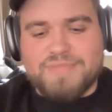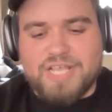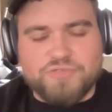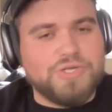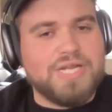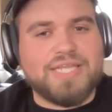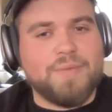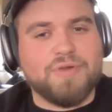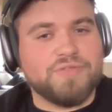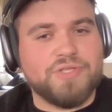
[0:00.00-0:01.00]
it's really not that
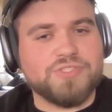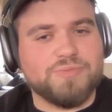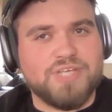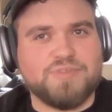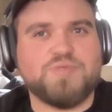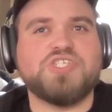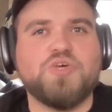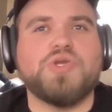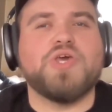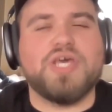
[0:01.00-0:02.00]
big of a deal sometimes, especially
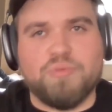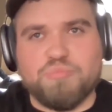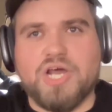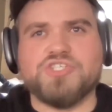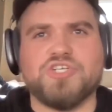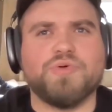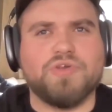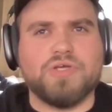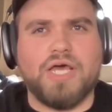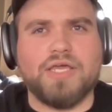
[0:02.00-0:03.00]
when you hit a production where
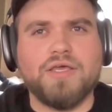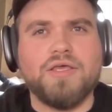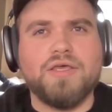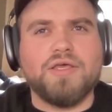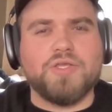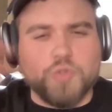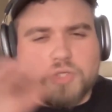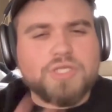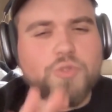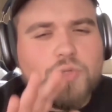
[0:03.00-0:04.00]
they're like, you
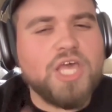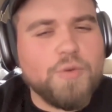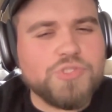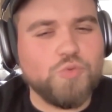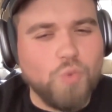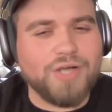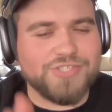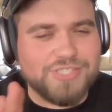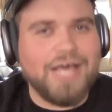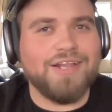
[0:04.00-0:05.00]
can get what you want,
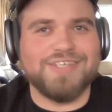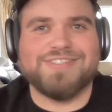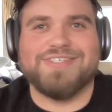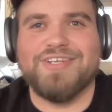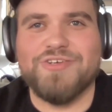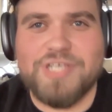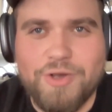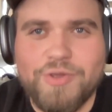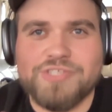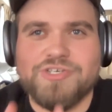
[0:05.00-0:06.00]
just tell us. And you say,
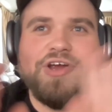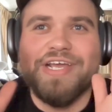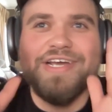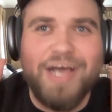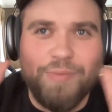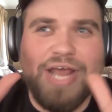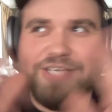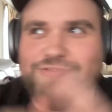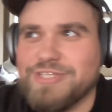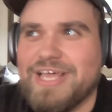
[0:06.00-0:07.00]
okay, sorry, I'm going to
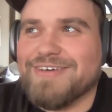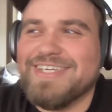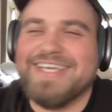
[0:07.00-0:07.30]
ask for it now.